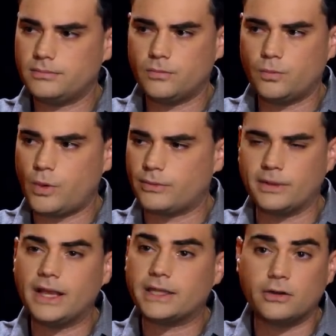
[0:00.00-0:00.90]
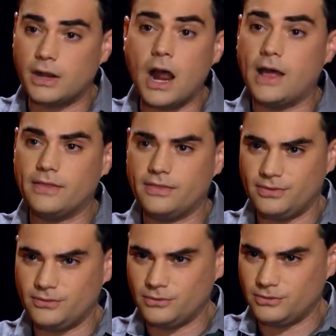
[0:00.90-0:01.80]
whether we like it or not,
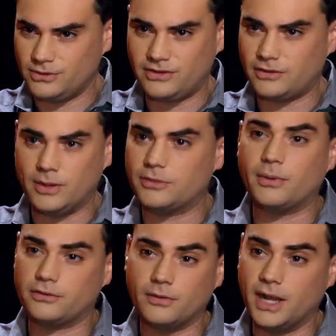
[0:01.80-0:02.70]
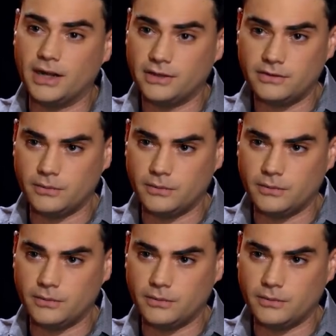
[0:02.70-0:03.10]
this has been thrust upon us,